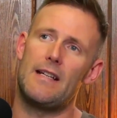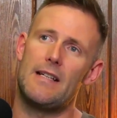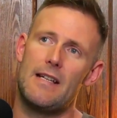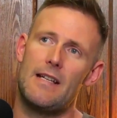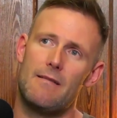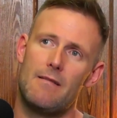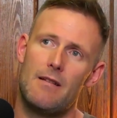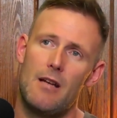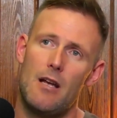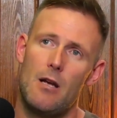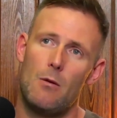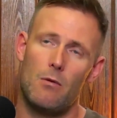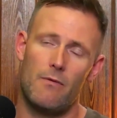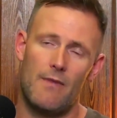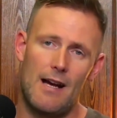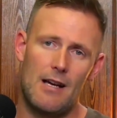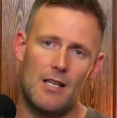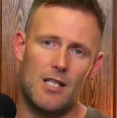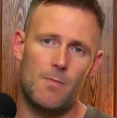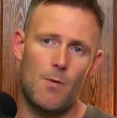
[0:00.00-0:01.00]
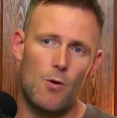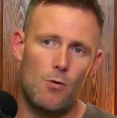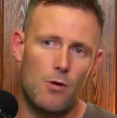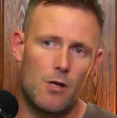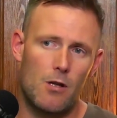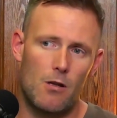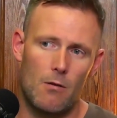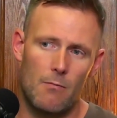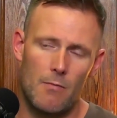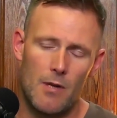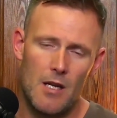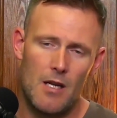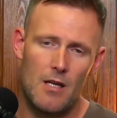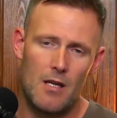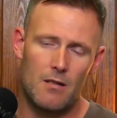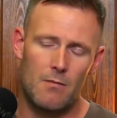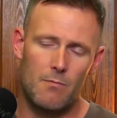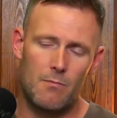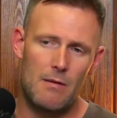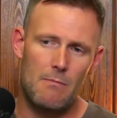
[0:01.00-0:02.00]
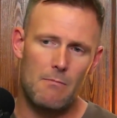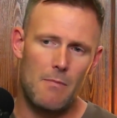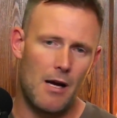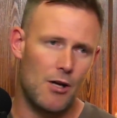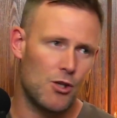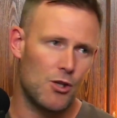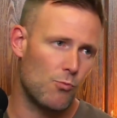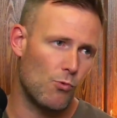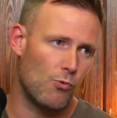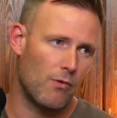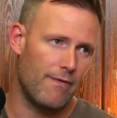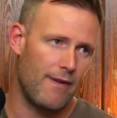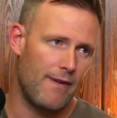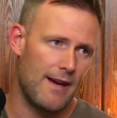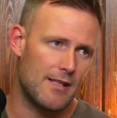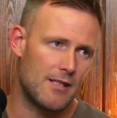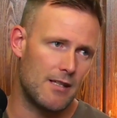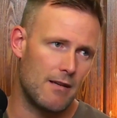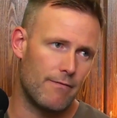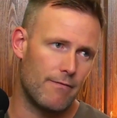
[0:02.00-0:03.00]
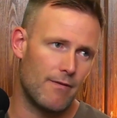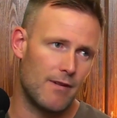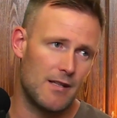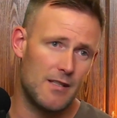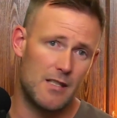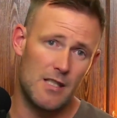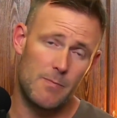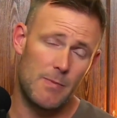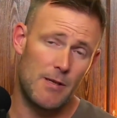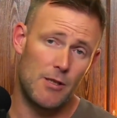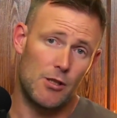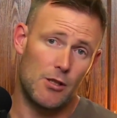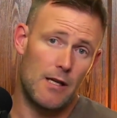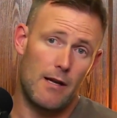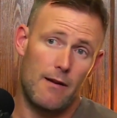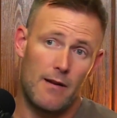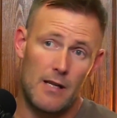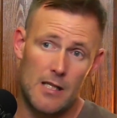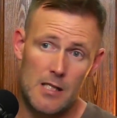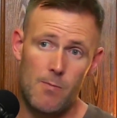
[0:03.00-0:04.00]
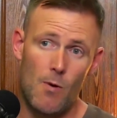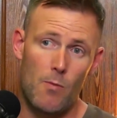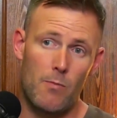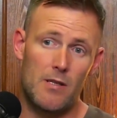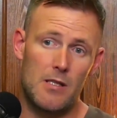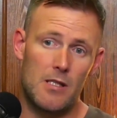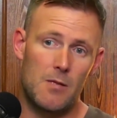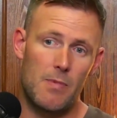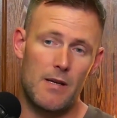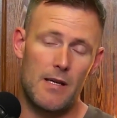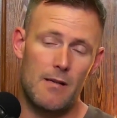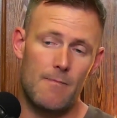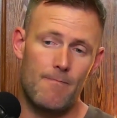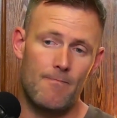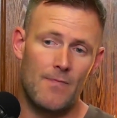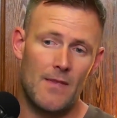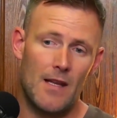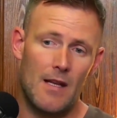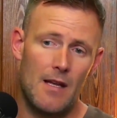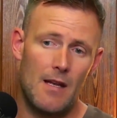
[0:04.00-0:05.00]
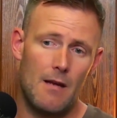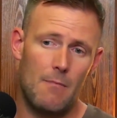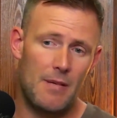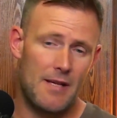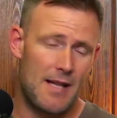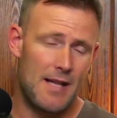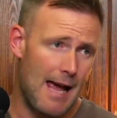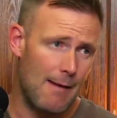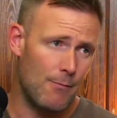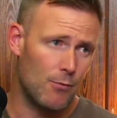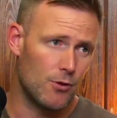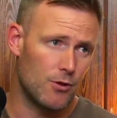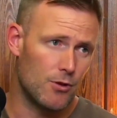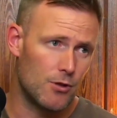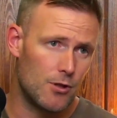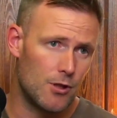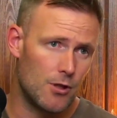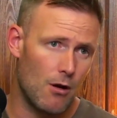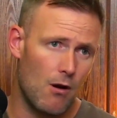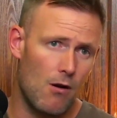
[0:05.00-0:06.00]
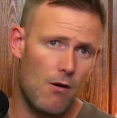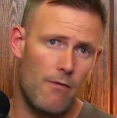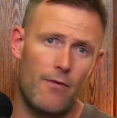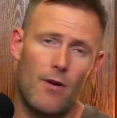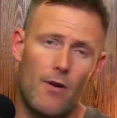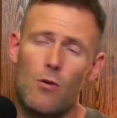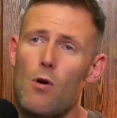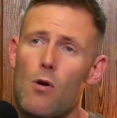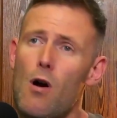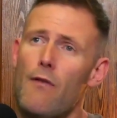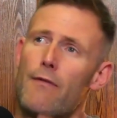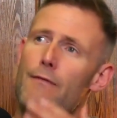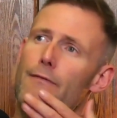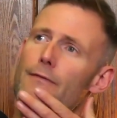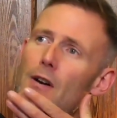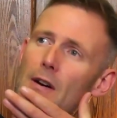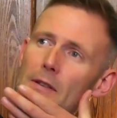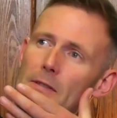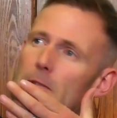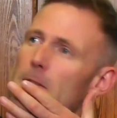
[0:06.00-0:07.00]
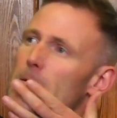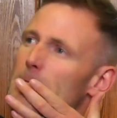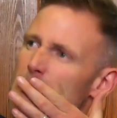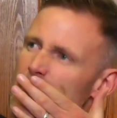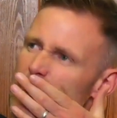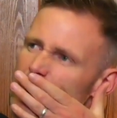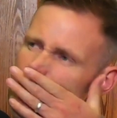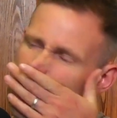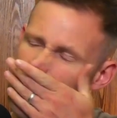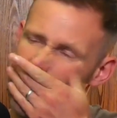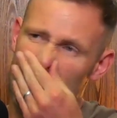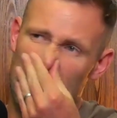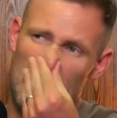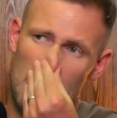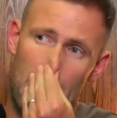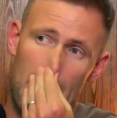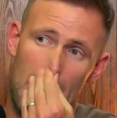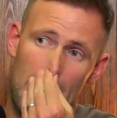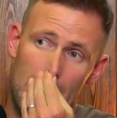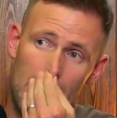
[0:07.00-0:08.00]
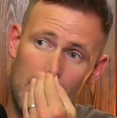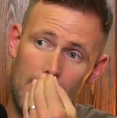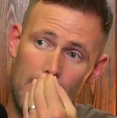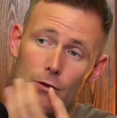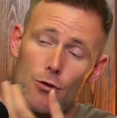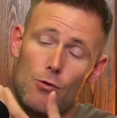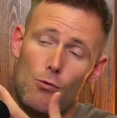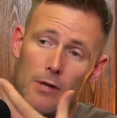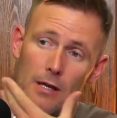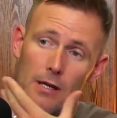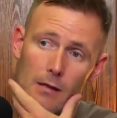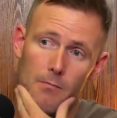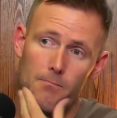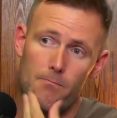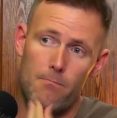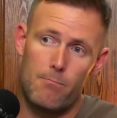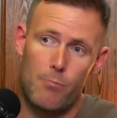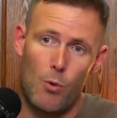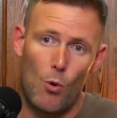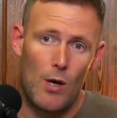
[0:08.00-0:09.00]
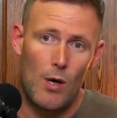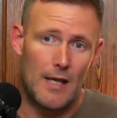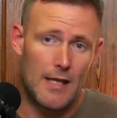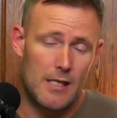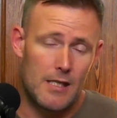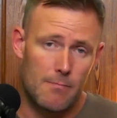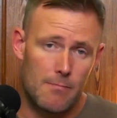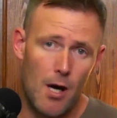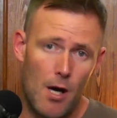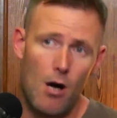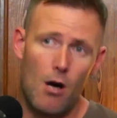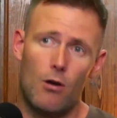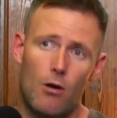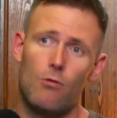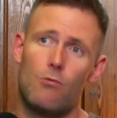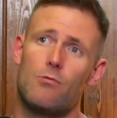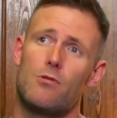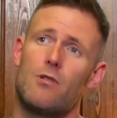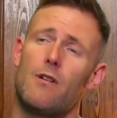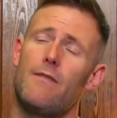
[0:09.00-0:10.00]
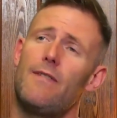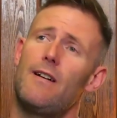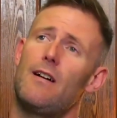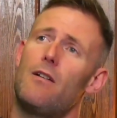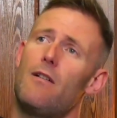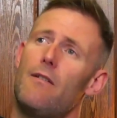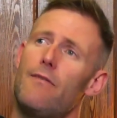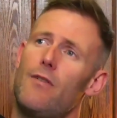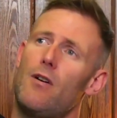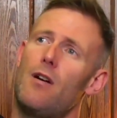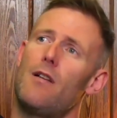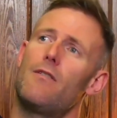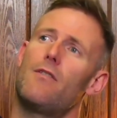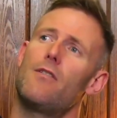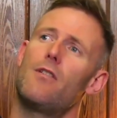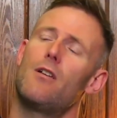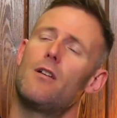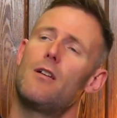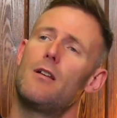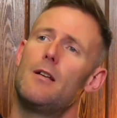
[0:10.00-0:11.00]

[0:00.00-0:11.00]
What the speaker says: in without spooking them can be much more effective. And especially if spomming's been hammered. I quite often find that if you're talking boilies and particles, I find that